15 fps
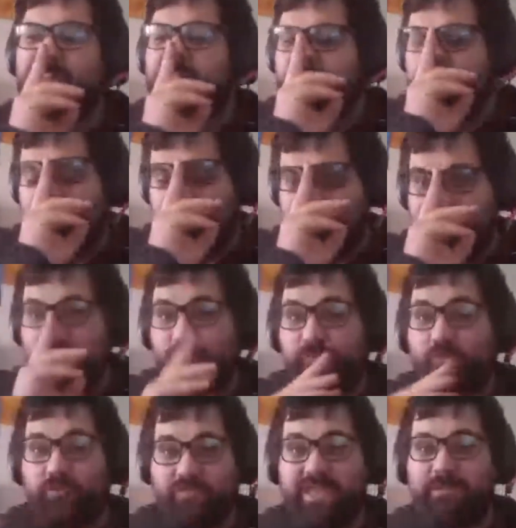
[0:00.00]
now we've got
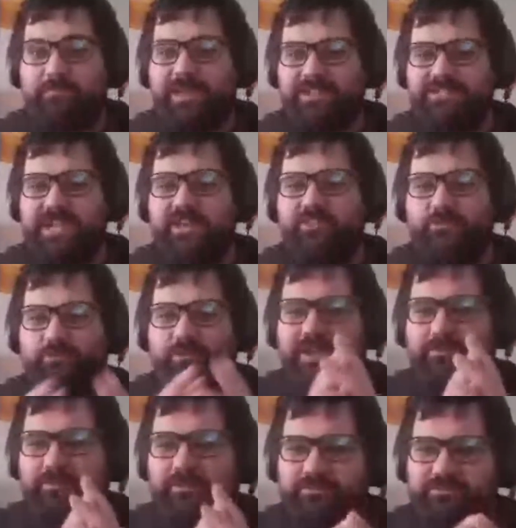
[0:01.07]
that match out of the way
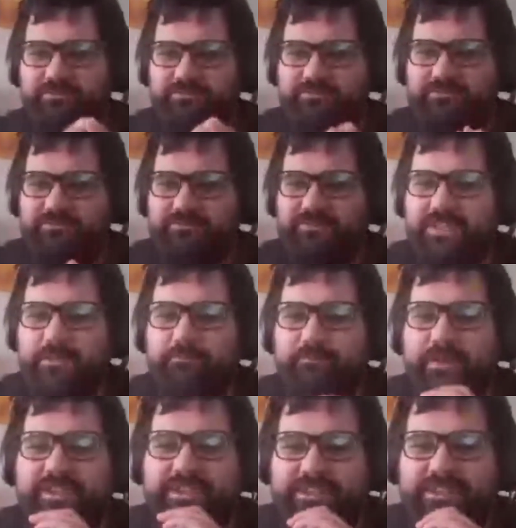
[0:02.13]
but yeah,
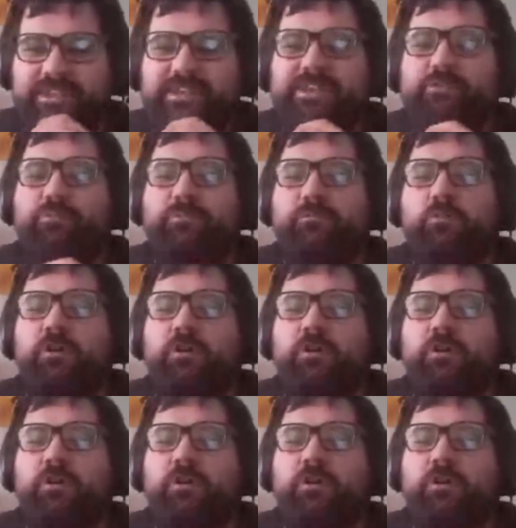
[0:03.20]
we've got